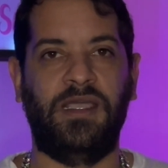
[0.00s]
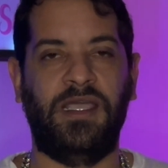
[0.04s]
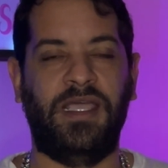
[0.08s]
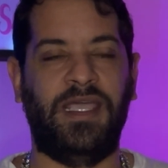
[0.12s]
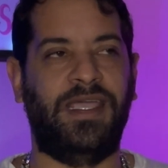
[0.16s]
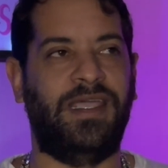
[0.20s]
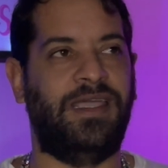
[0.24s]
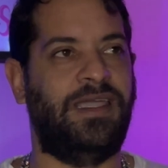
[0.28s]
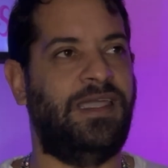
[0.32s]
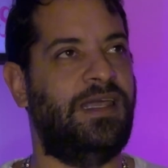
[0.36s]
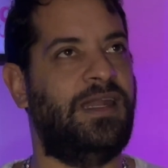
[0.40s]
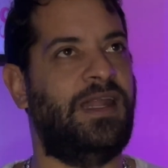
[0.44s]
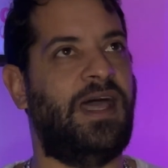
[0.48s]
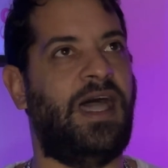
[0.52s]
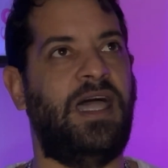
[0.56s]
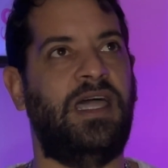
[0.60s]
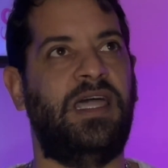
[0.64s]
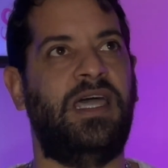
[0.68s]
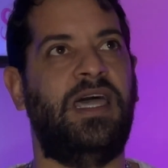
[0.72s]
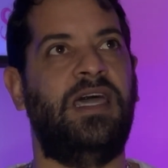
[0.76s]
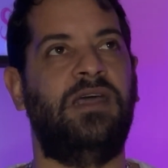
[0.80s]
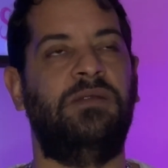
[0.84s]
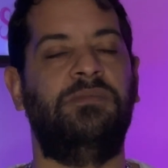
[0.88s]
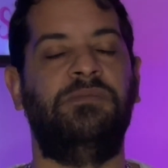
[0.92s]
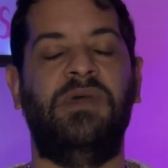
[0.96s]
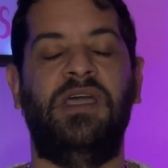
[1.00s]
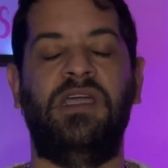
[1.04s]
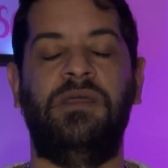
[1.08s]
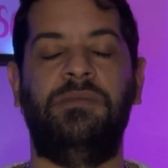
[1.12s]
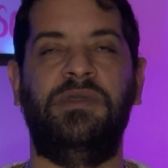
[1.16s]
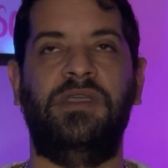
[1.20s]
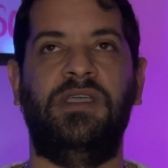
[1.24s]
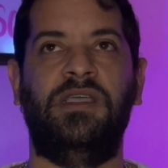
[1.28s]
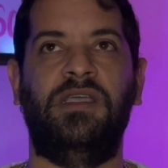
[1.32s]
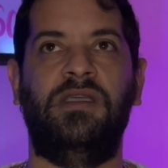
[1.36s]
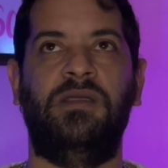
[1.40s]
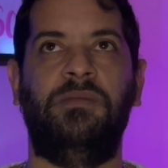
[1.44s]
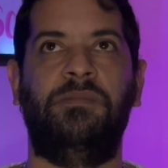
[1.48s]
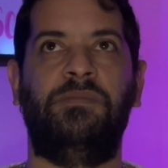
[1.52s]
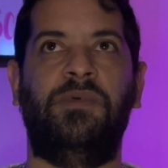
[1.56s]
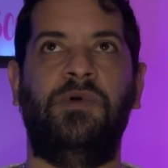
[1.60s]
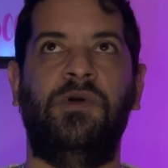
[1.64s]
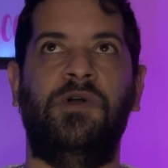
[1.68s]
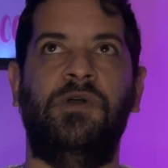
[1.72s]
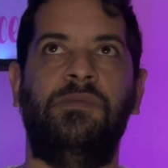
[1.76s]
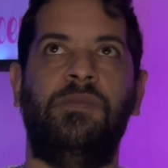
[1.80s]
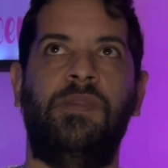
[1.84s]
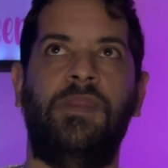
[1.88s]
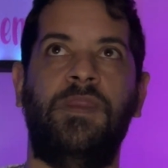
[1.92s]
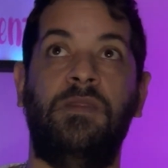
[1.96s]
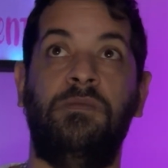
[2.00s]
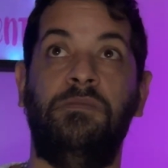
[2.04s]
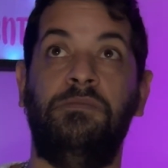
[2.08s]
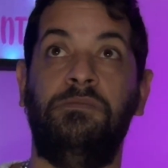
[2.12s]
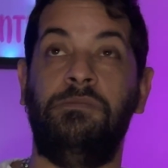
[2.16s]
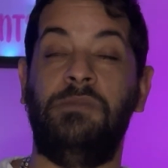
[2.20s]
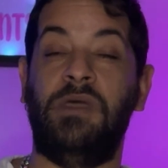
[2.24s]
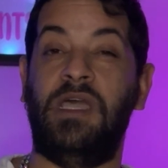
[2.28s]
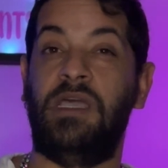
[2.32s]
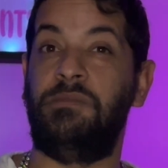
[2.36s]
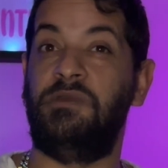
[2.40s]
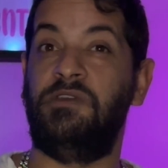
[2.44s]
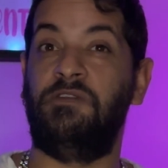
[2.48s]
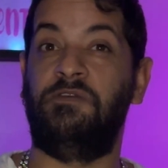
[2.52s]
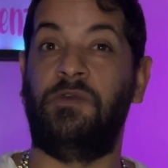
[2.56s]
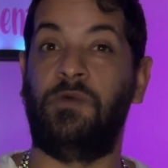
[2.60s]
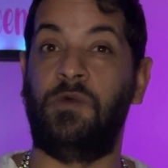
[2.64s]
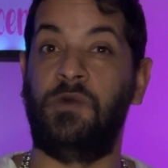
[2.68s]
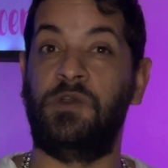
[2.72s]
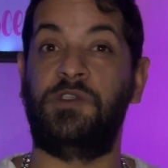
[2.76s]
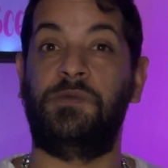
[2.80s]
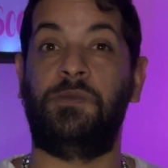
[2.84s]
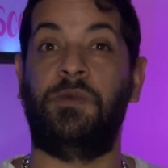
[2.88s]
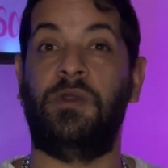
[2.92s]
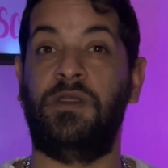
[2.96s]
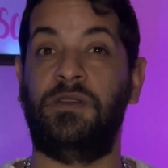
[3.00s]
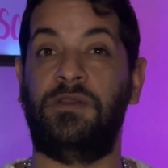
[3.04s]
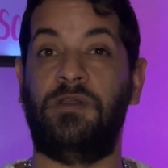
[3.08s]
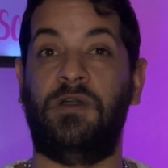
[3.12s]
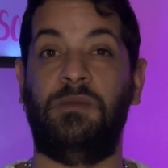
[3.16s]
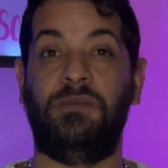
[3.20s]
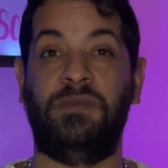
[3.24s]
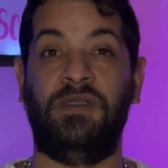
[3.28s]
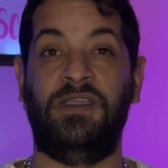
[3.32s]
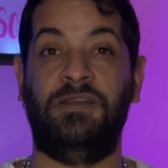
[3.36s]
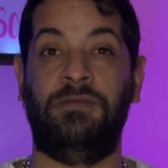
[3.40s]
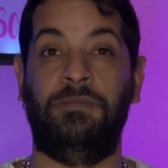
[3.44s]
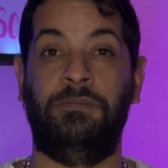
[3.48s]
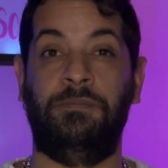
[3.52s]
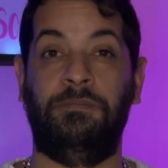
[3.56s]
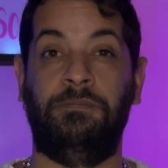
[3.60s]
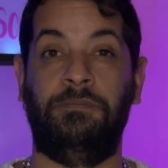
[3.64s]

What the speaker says: And I had maybe 4 sprays on me.